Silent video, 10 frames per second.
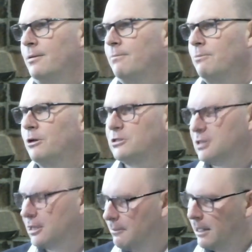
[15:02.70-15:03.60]
because the
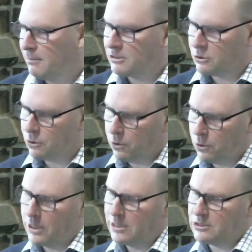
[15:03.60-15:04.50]
commandments
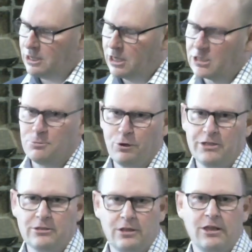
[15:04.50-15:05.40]
always
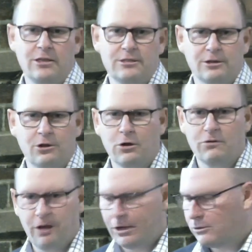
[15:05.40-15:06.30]
express the things that God
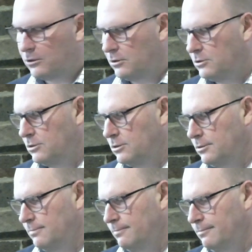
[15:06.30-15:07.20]
values.
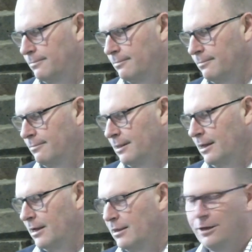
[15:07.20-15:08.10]

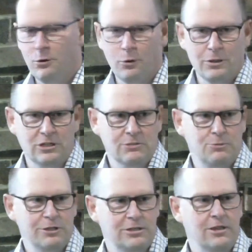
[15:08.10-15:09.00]
And they always
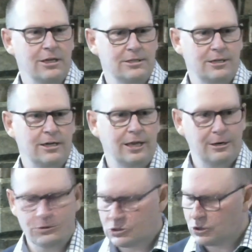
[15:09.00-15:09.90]
express the things that he
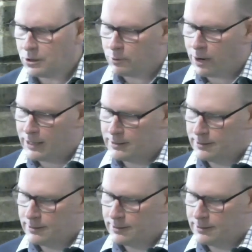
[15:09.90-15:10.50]
cannot tolerate.